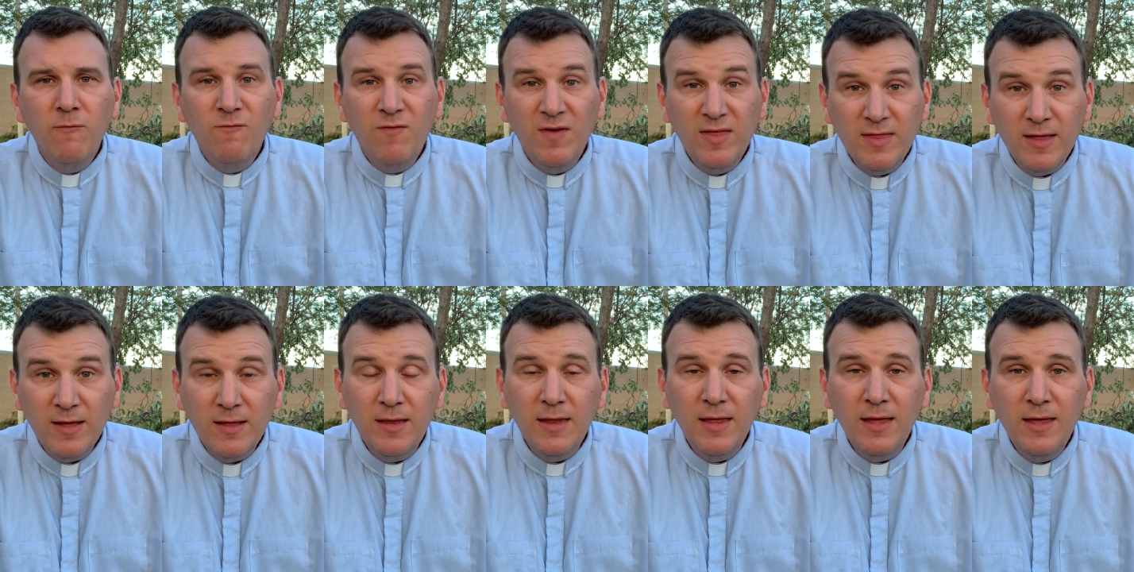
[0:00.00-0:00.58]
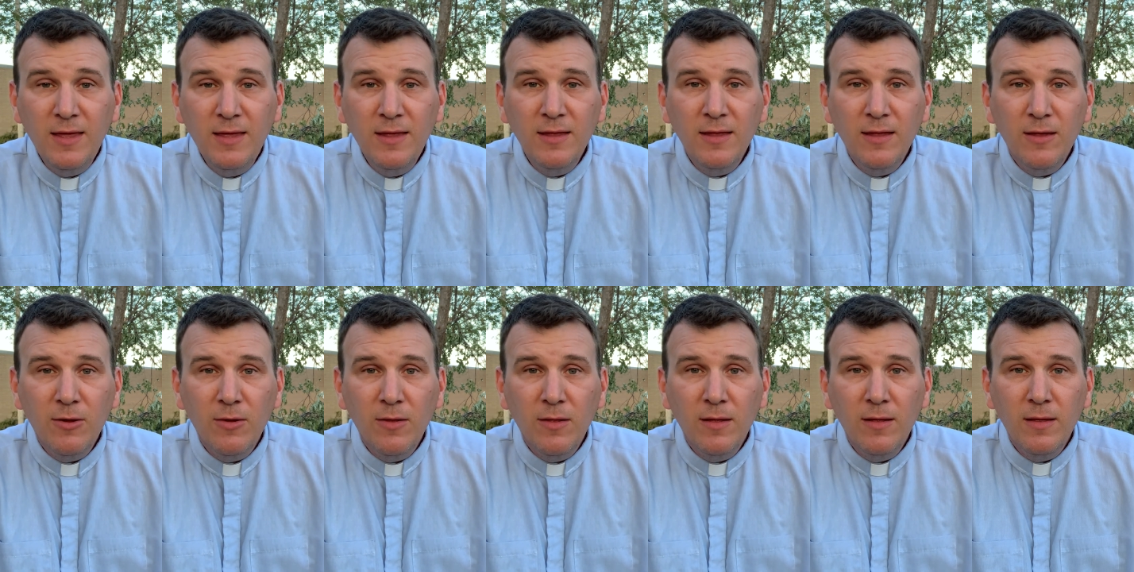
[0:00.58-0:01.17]
physically,
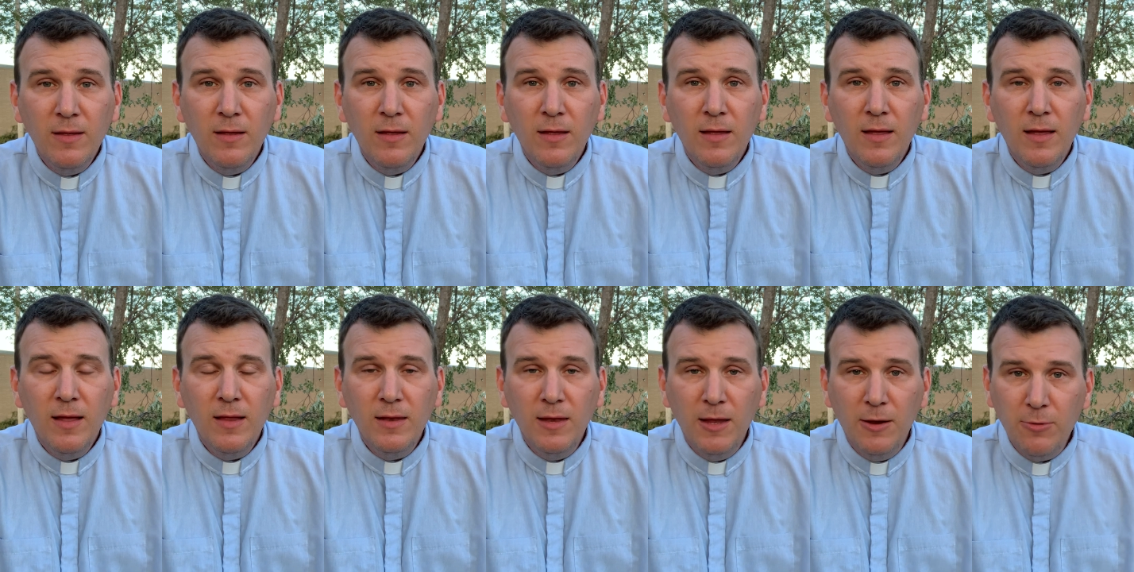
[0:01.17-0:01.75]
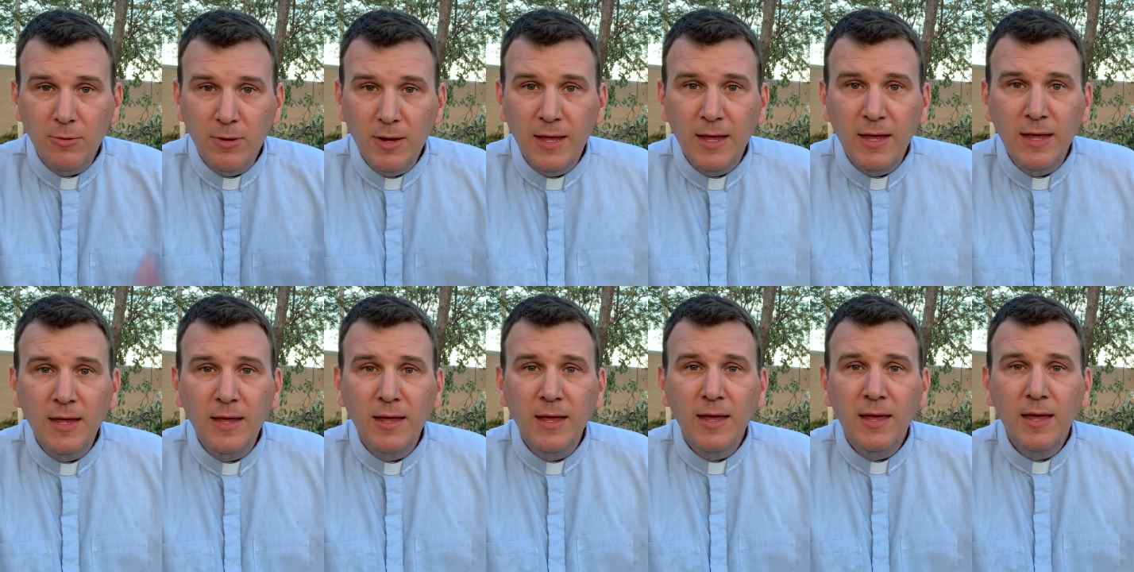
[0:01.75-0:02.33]

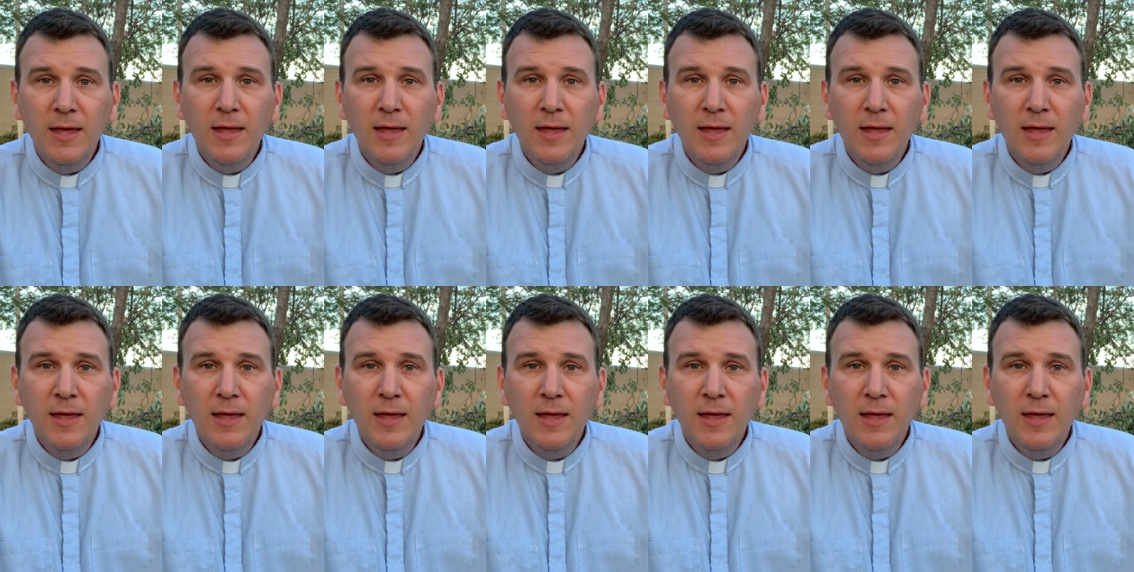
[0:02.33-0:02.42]
literally,